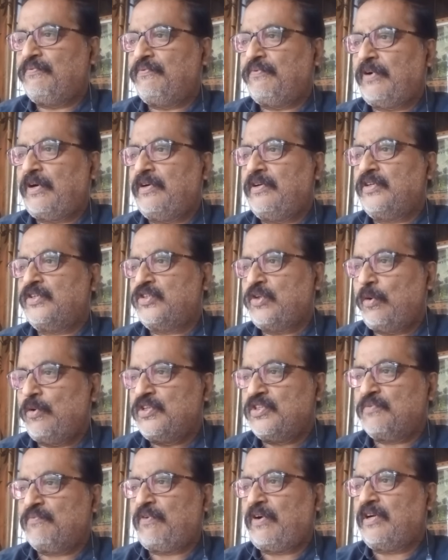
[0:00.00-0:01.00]

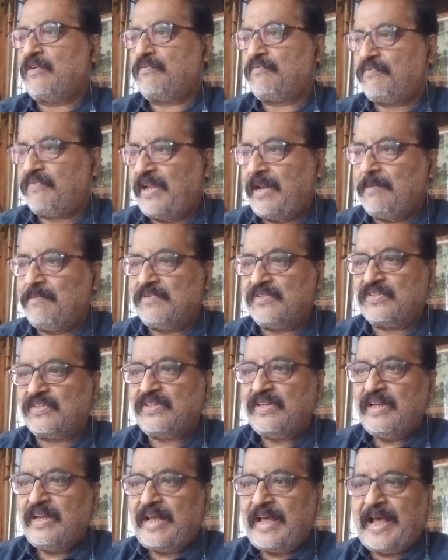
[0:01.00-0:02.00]
for films
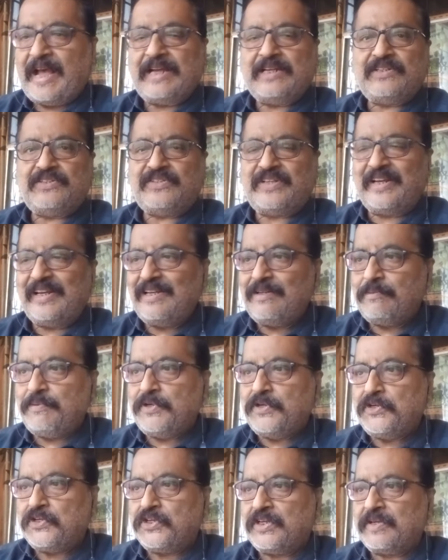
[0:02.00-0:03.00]
and
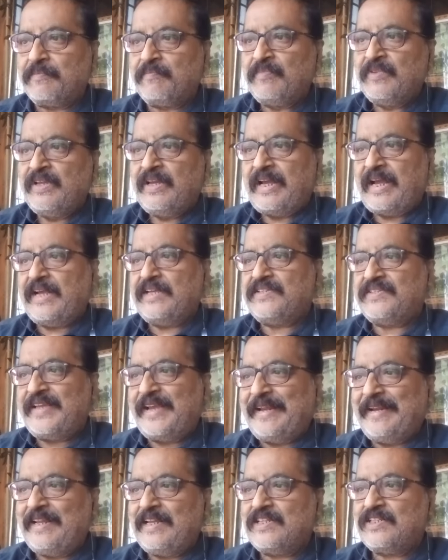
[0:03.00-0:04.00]
television
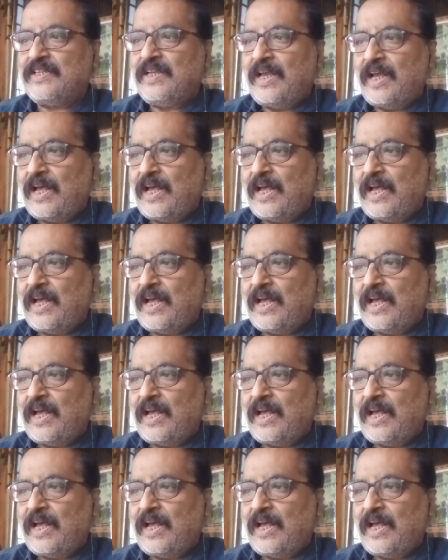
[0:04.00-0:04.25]
series,